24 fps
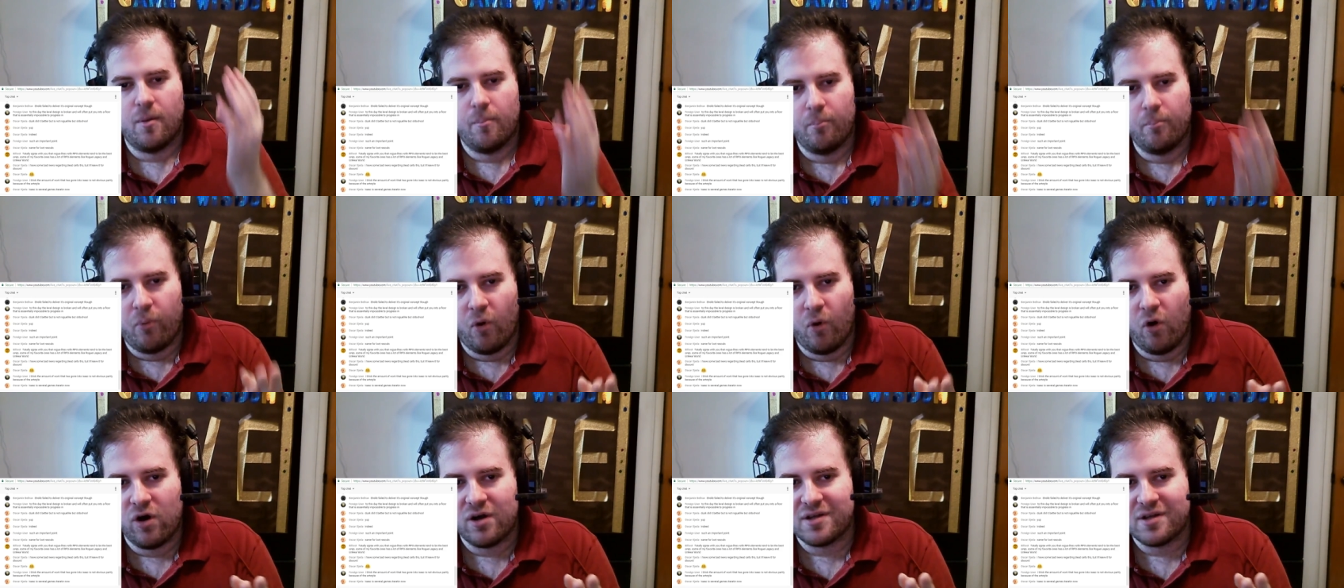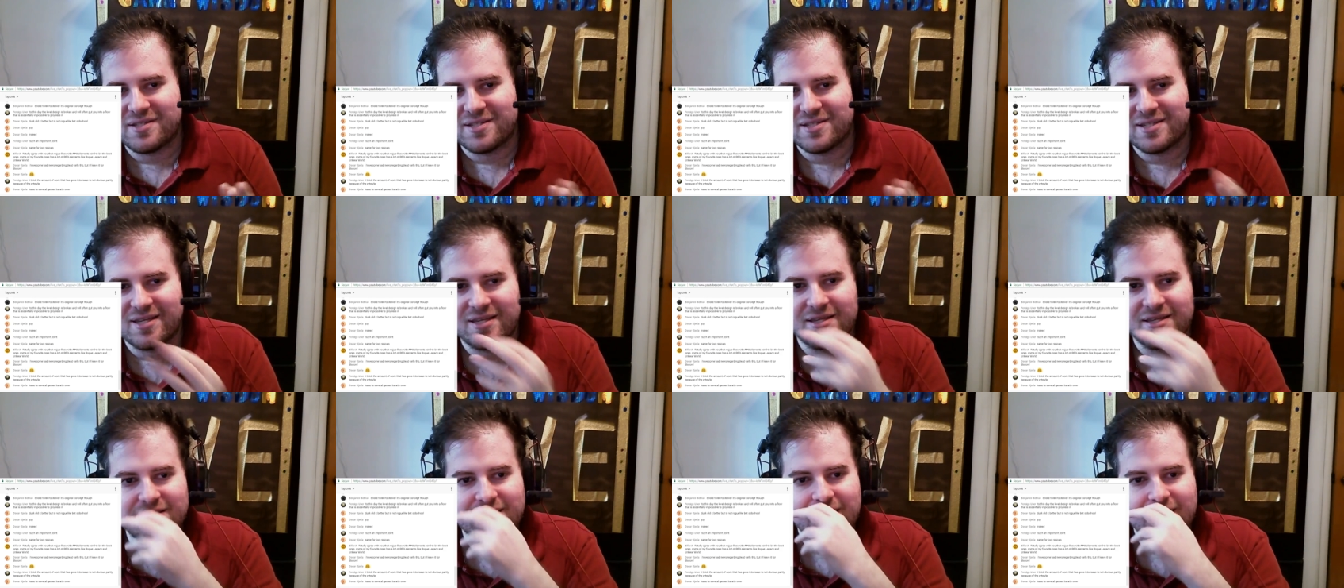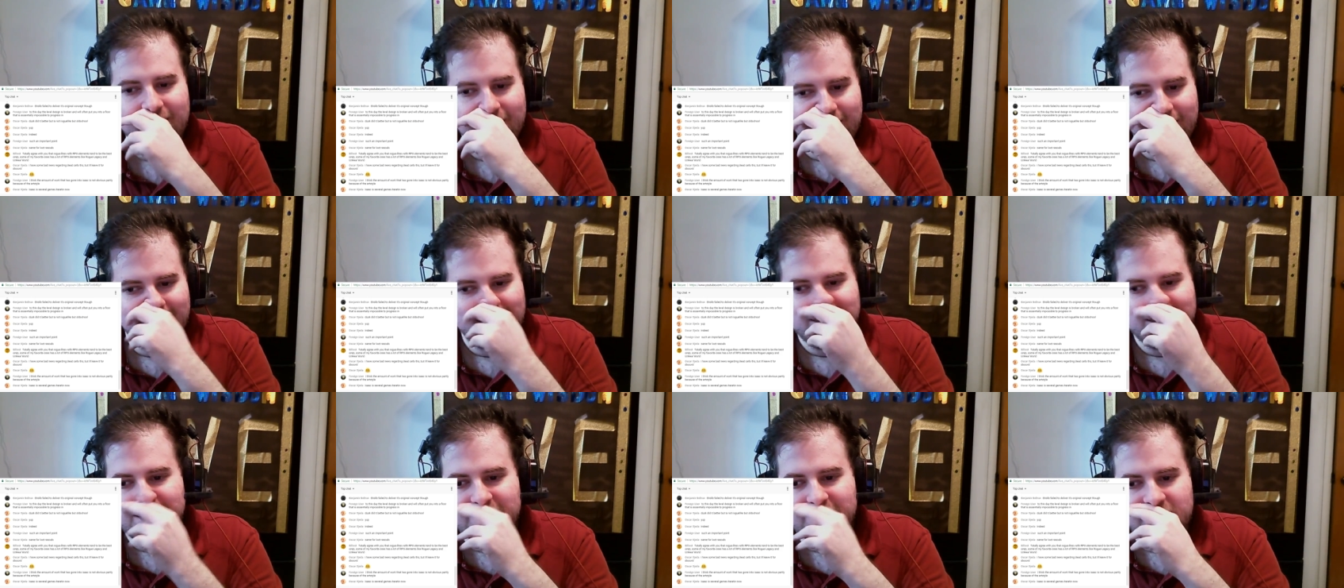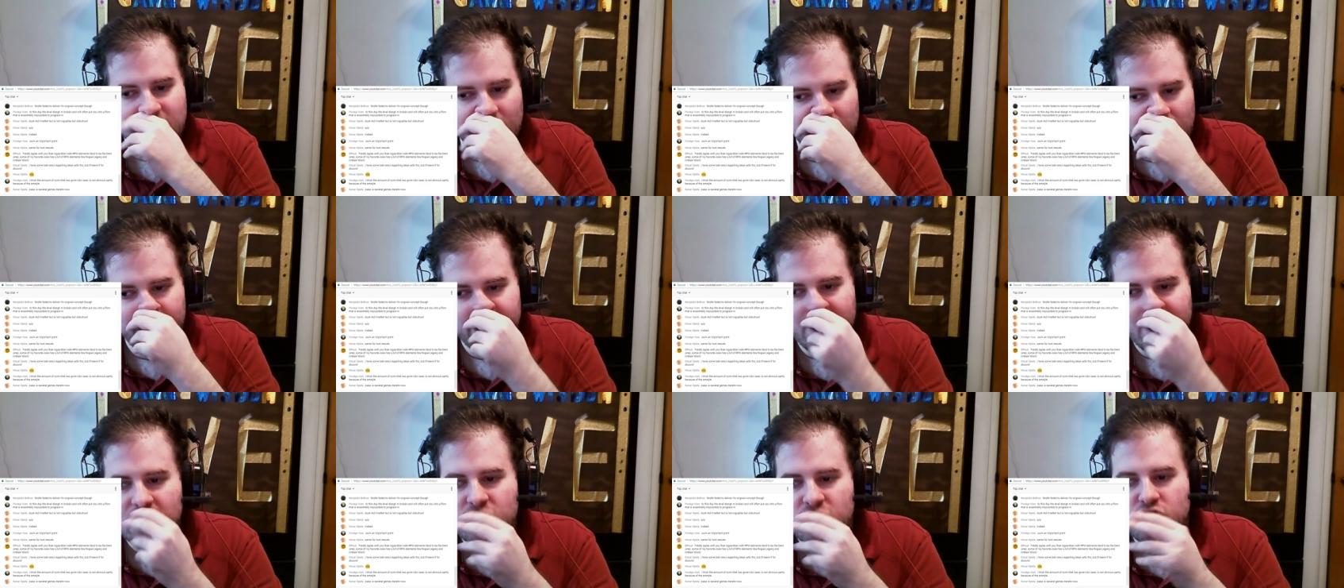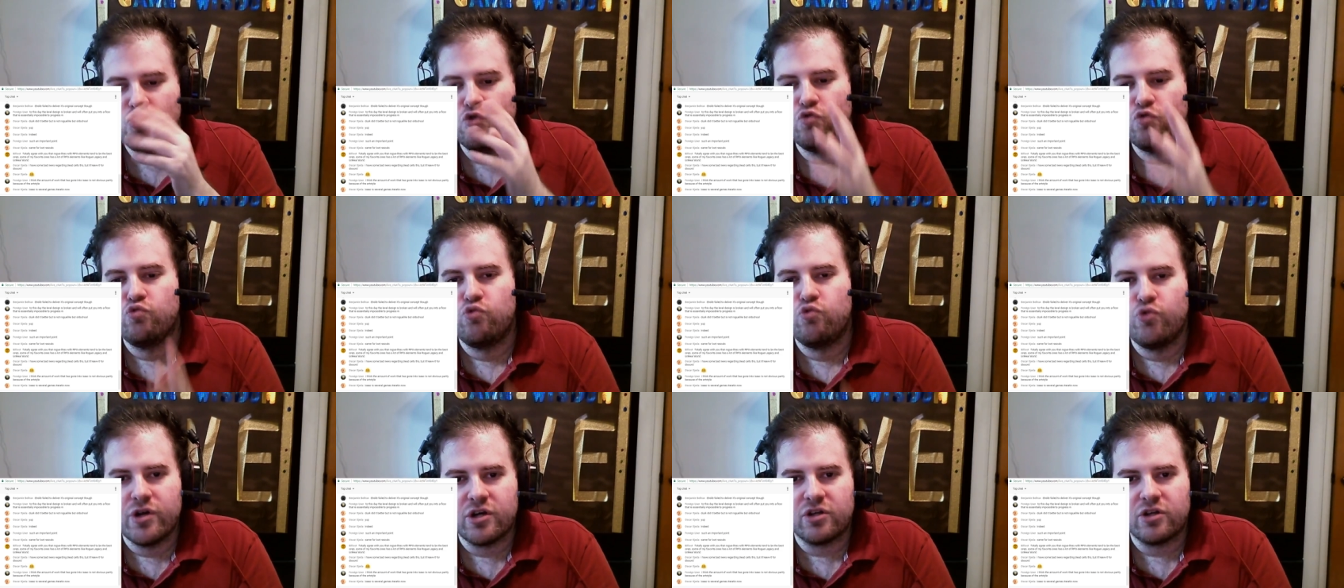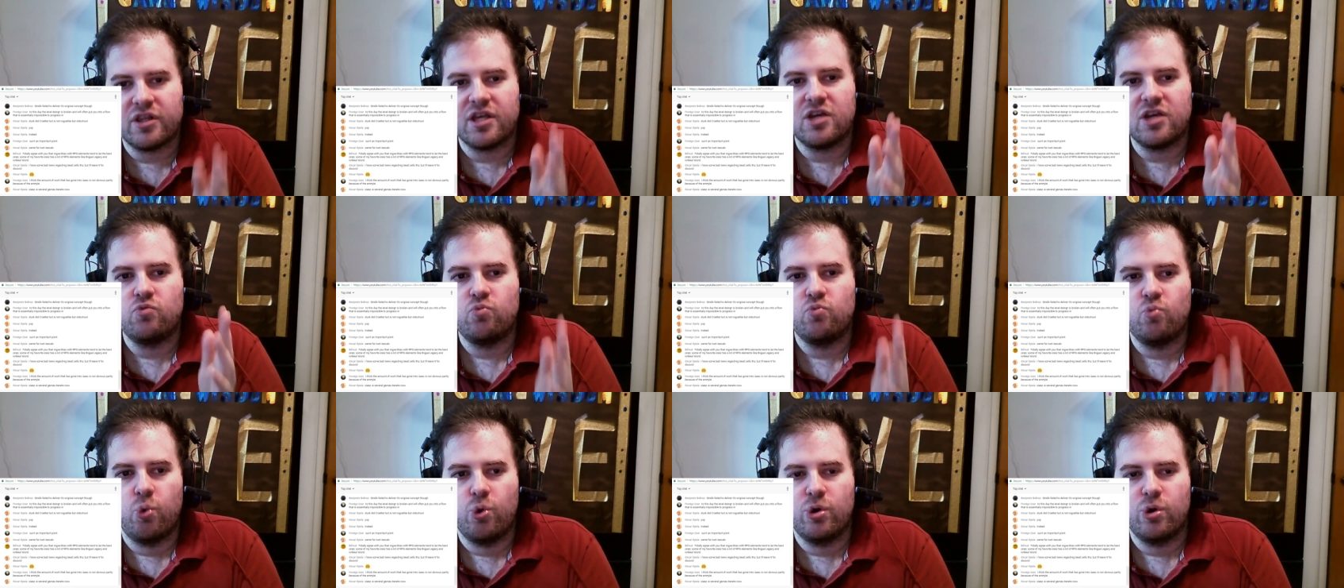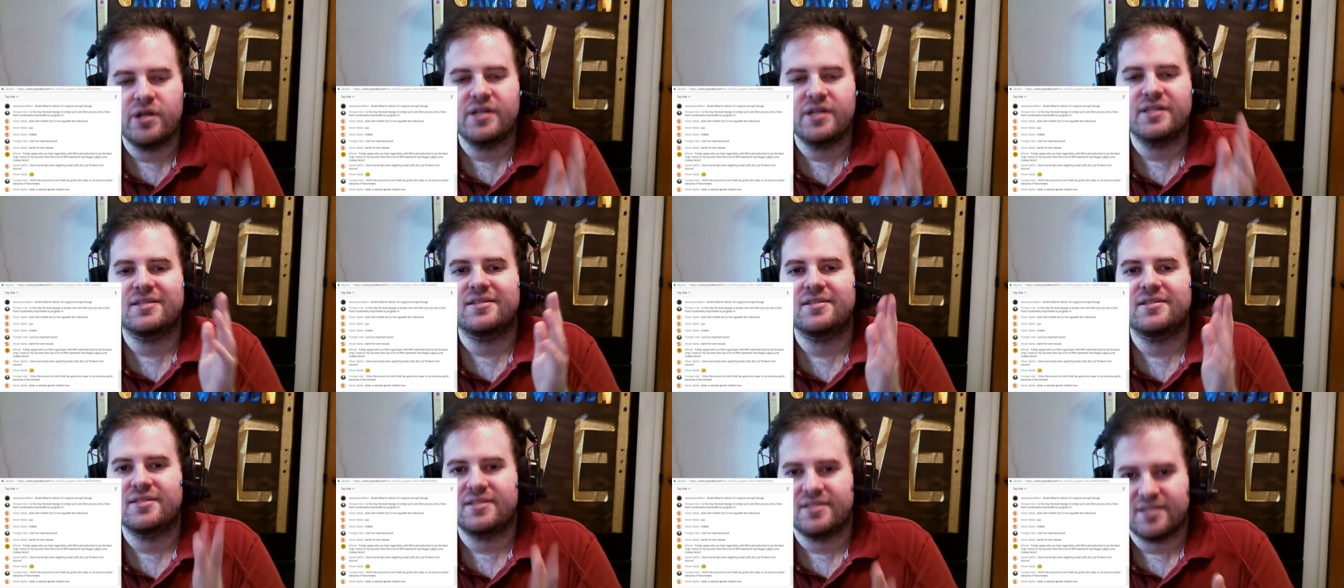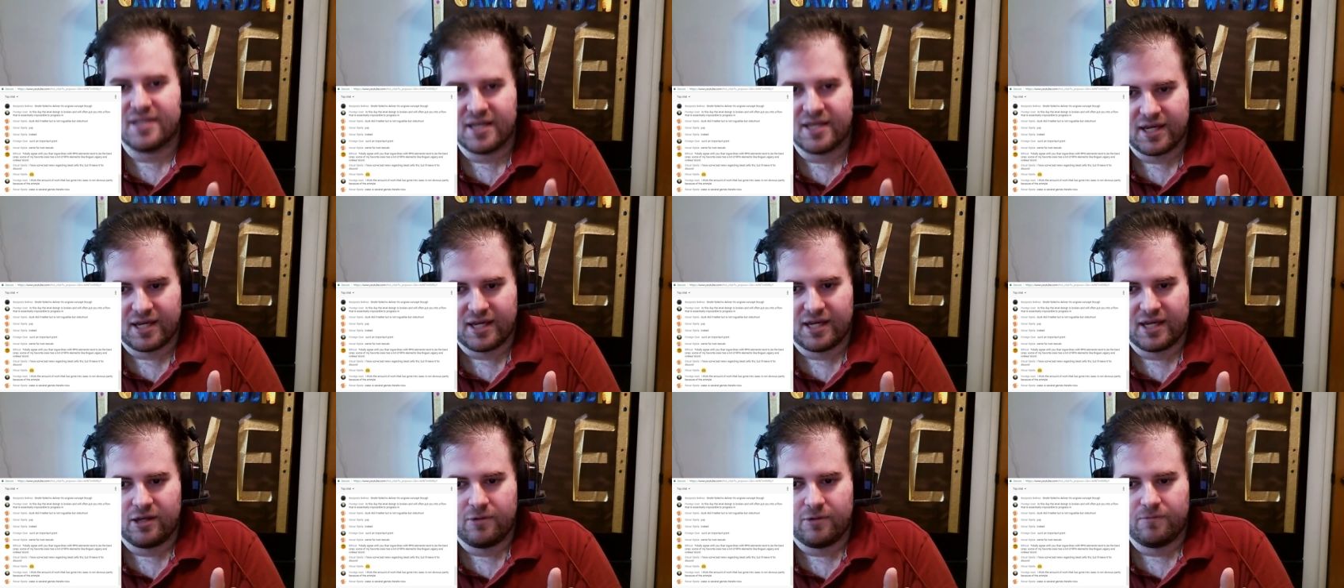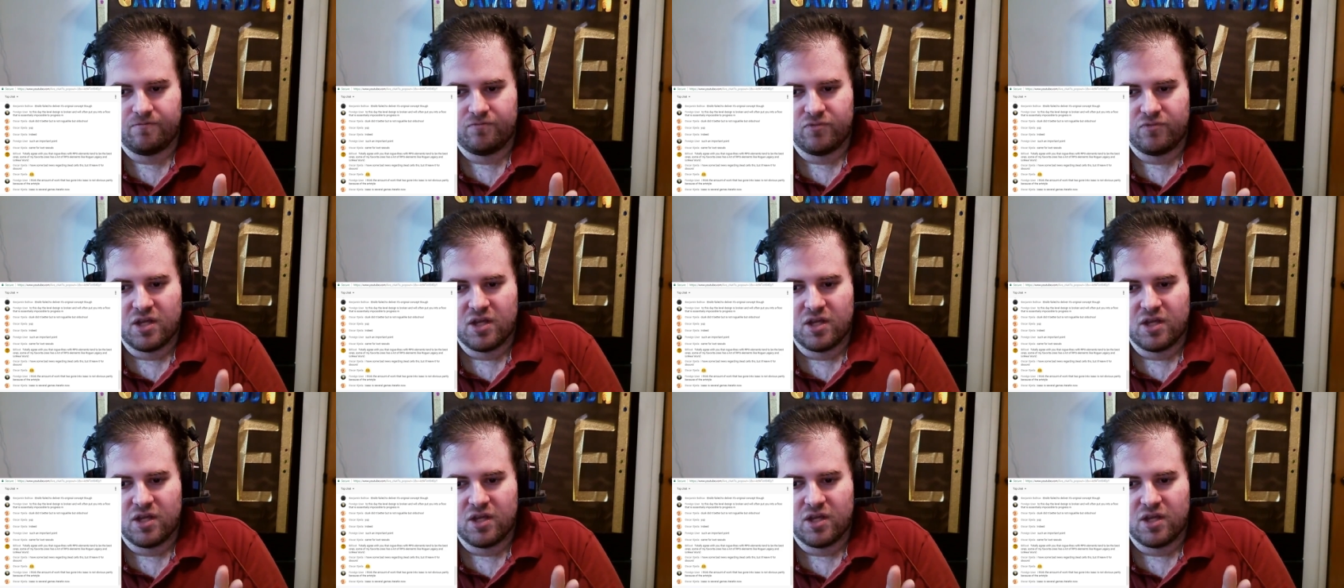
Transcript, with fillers: bosses, stuff that you really wouldn't see